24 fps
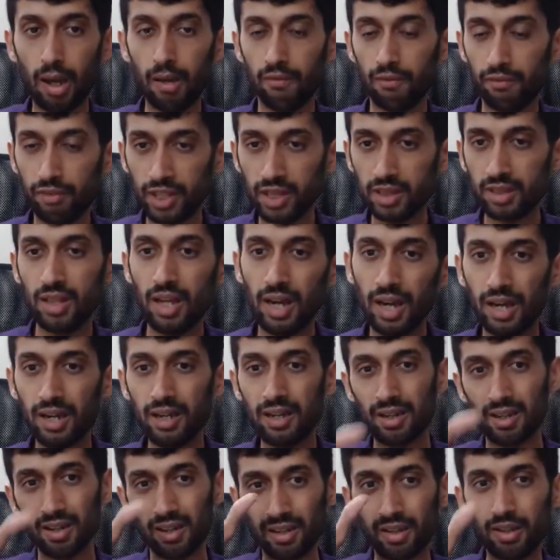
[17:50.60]
With
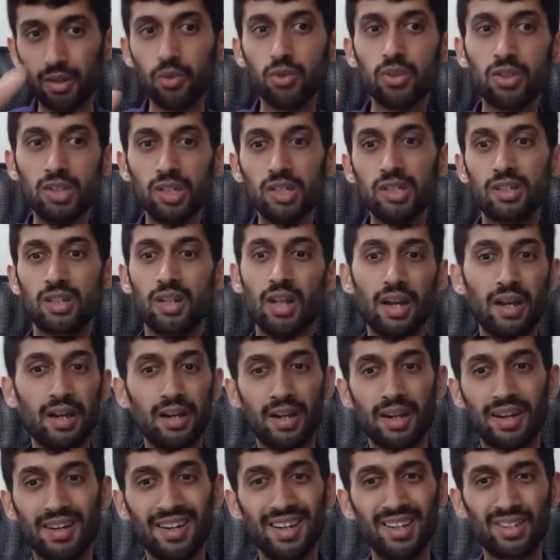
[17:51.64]
that, use these 9
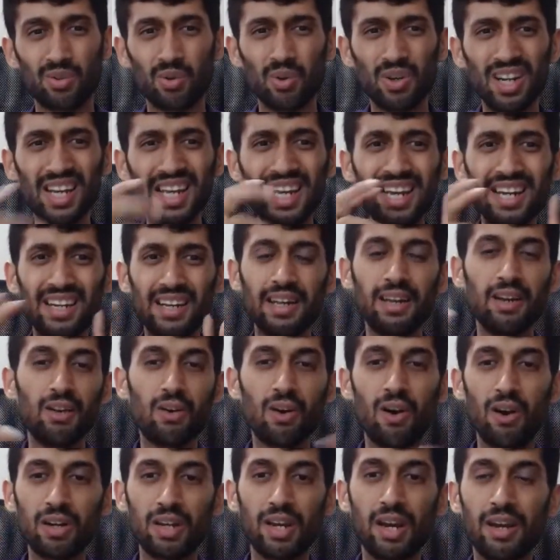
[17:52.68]
techniques. Only eating
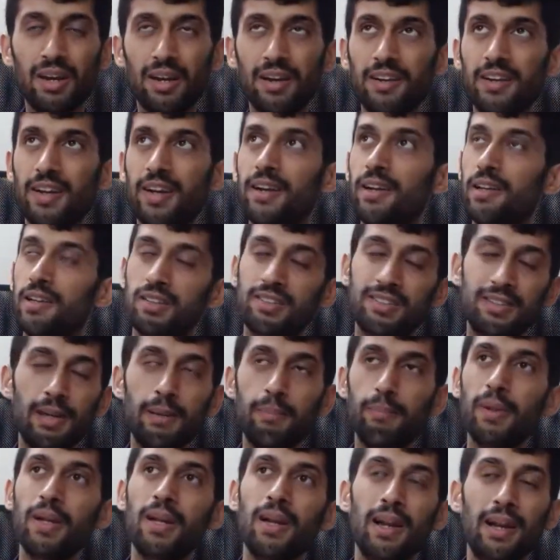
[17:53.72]
raw carrot and you're
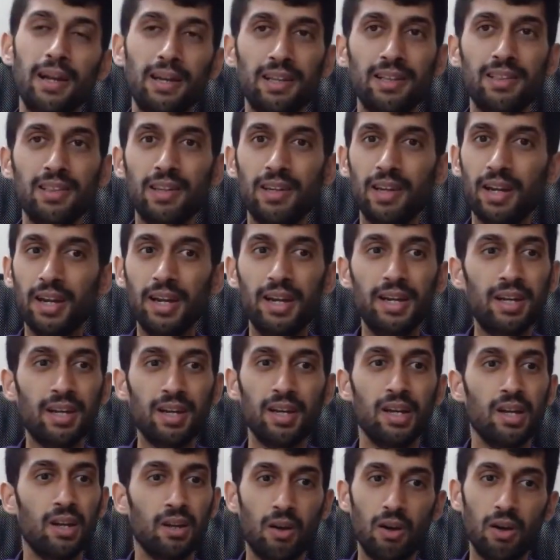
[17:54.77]
sleeping late in the night,
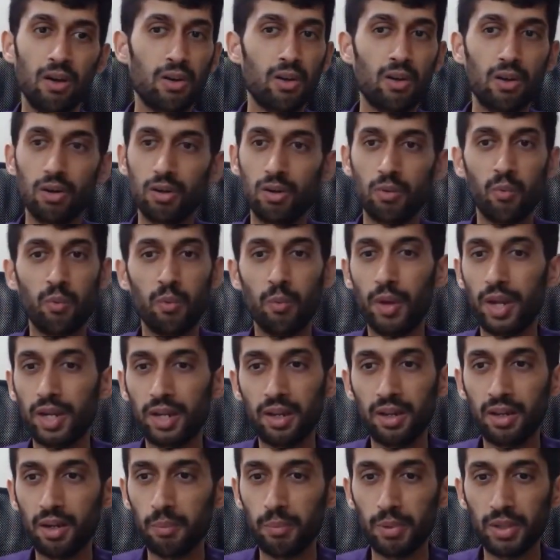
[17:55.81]
or you're
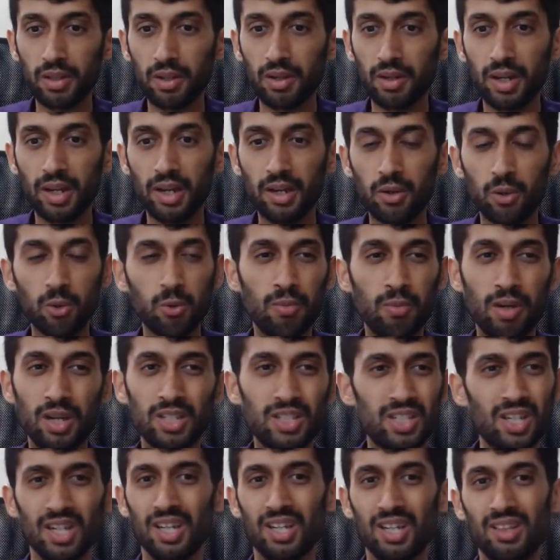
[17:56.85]
waking up in the day too
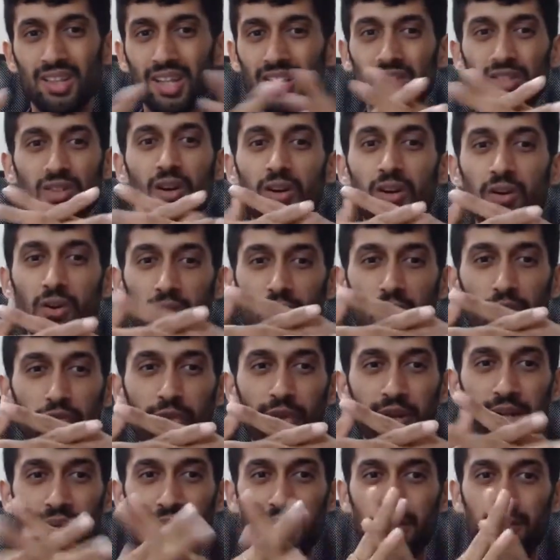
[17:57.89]
much, that's not going to
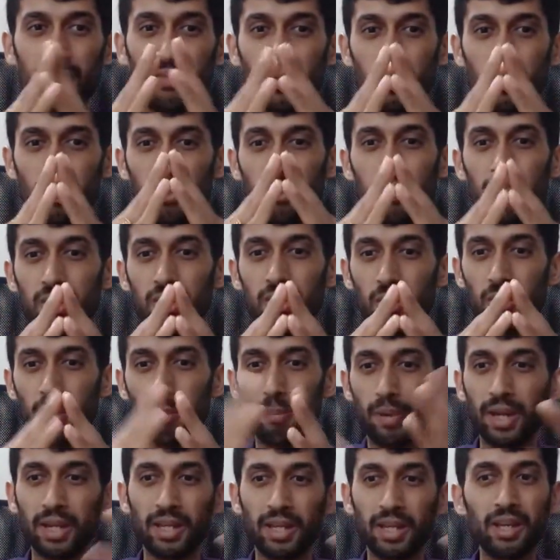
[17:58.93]
fit. You know, you're
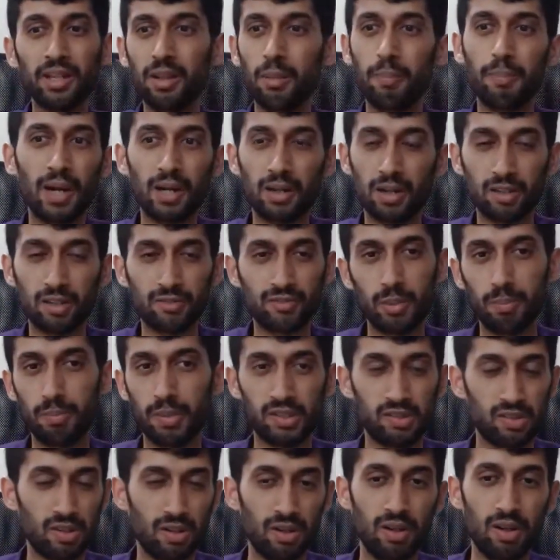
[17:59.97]
breaking the part of the
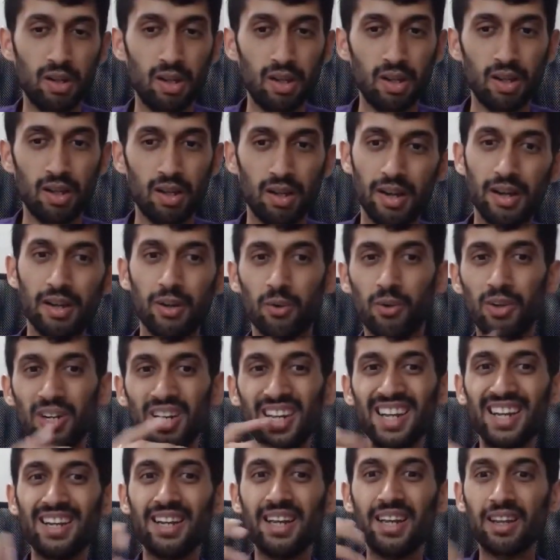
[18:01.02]
puzzle, right? Only
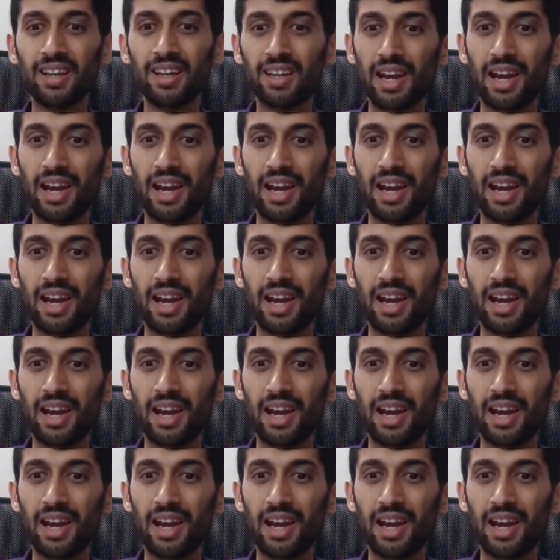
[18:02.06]
eating